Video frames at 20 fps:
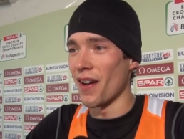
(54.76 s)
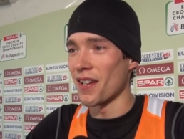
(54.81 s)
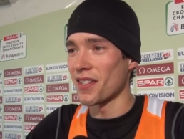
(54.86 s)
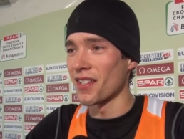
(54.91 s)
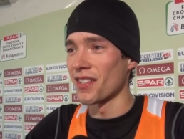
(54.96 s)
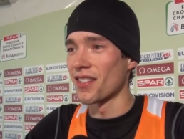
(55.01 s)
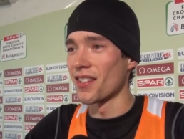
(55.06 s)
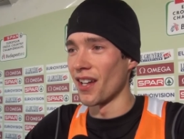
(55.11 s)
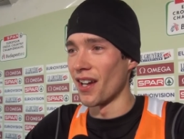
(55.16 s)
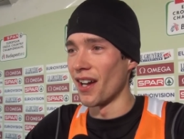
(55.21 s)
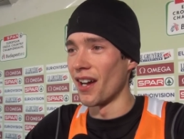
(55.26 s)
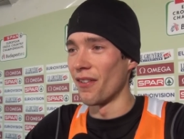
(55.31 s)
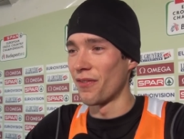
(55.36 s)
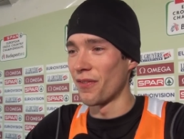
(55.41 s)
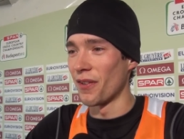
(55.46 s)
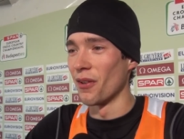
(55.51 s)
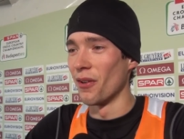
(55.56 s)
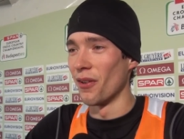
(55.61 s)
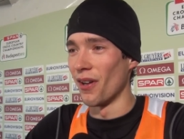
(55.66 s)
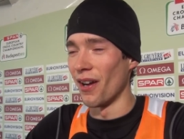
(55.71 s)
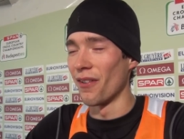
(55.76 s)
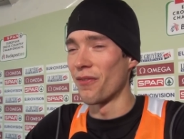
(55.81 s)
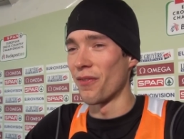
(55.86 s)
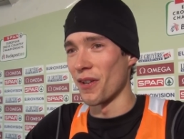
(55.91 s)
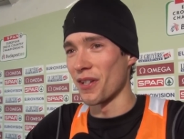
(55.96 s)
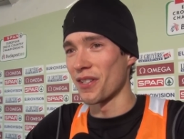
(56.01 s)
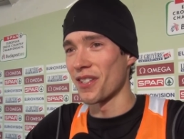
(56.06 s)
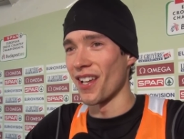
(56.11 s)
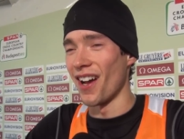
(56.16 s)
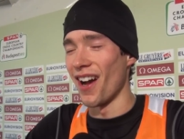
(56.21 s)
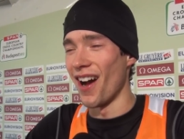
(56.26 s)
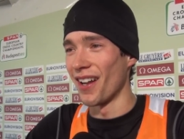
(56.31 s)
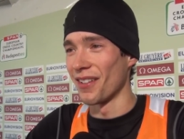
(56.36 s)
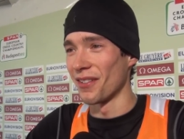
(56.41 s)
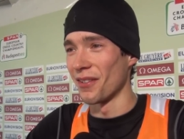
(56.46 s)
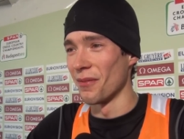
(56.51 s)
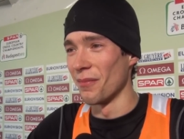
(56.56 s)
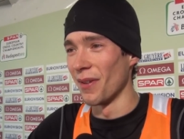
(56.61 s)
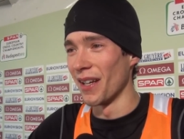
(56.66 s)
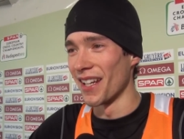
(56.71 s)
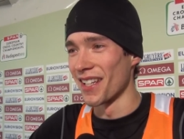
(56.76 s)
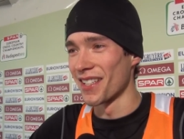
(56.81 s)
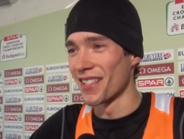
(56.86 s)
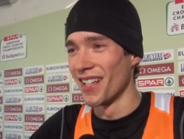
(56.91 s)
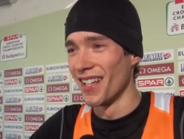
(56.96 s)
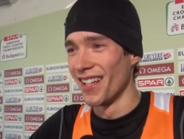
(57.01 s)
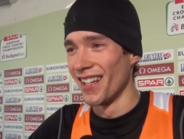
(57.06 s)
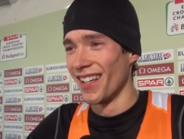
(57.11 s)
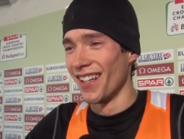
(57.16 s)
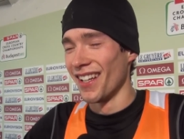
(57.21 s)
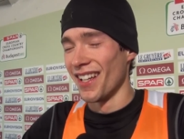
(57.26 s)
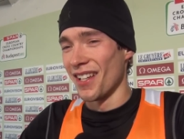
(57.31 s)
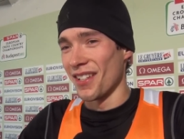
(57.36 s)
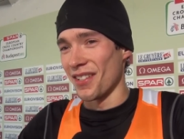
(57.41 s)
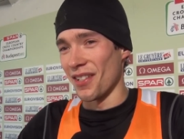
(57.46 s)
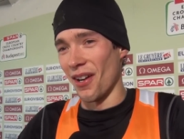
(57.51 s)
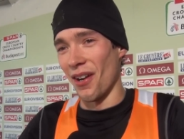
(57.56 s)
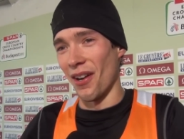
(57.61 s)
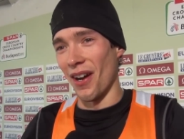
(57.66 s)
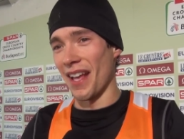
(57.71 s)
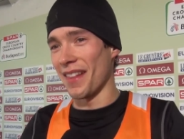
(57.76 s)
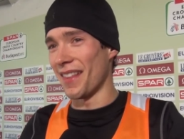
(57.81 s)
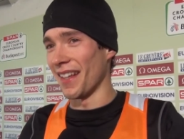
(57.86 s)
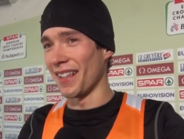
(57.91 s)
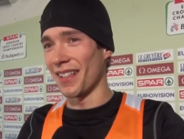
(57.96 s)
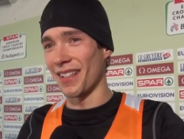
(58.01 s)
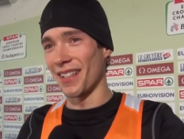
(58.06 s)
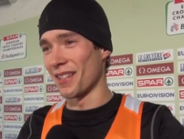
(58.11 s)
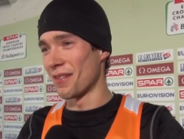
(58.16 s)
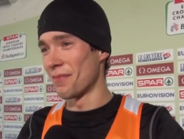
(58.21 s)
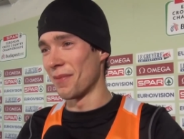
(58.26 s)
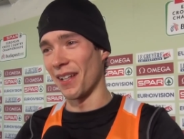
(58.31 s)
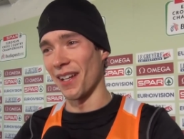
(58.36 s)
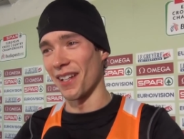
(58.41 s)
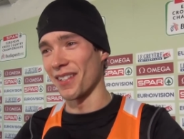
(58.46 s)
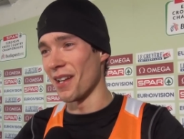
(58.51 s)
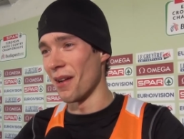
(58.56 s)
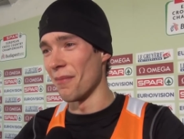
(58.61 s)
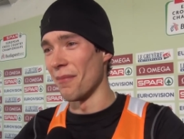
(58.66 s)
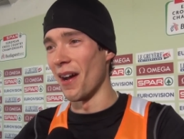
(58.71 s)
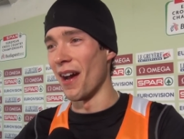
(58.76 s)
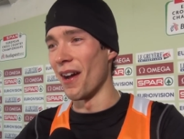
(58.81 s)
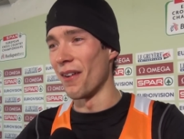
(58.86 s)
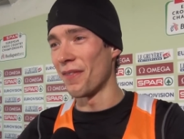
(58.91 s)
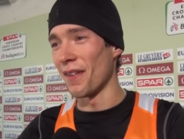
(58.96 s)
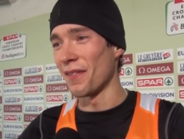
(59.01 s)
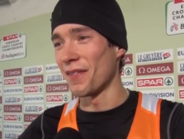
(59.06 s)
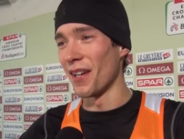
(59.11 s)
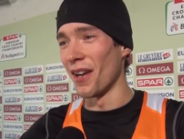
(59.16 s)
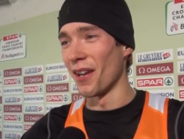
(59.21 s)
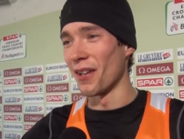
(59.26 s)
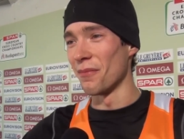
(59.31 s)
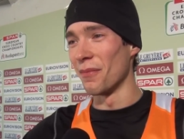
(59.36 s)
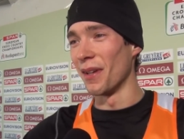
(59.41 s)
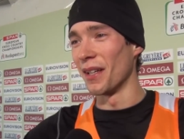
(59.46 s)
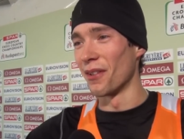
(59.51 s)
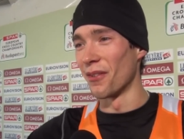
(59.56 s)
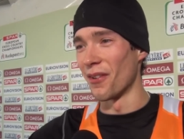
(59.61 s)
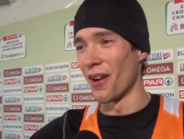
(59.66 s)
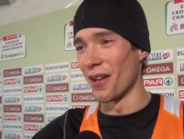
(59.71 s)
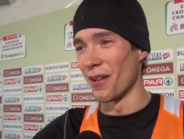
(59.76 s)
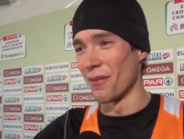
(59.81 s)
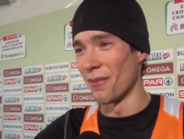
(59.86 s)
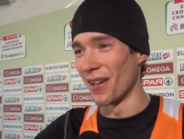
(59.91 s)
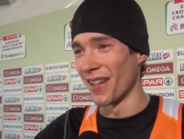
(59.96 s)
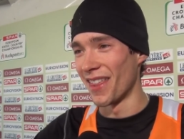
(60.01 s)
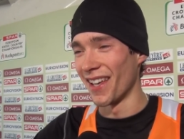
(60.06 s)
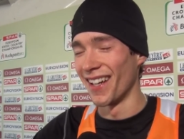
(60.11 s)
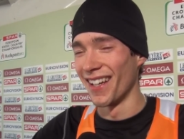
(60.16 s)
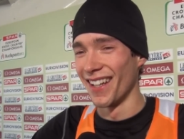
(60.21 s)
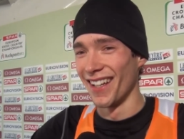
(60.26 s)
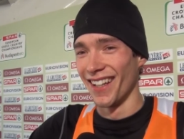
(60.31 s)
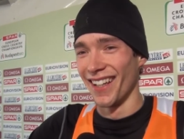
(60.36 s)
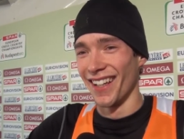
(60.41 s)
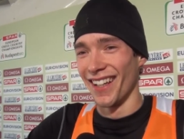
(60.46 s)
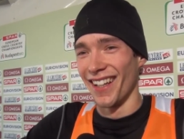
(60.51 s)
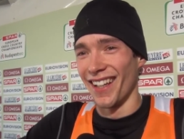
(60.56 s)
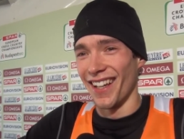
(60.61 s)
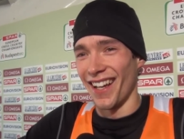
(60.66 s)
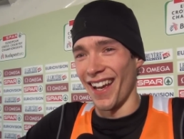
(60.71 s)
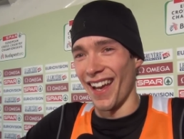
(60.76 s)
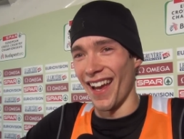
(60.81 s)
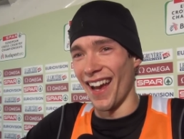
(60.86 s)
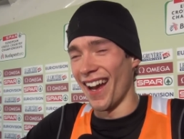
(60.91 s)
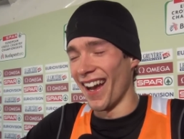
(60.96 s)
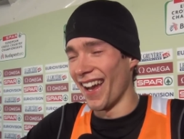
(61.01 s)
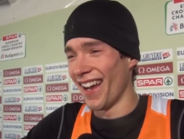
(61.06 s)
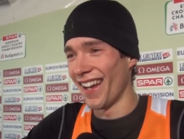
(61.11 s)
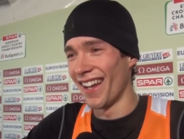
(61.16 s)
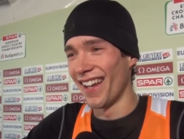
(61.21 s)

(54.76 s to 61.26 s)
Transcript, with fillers: fastest the uh, few uh, first uh, 100 meters. So I think it's because I'm a 1500 meter runner. But yeah,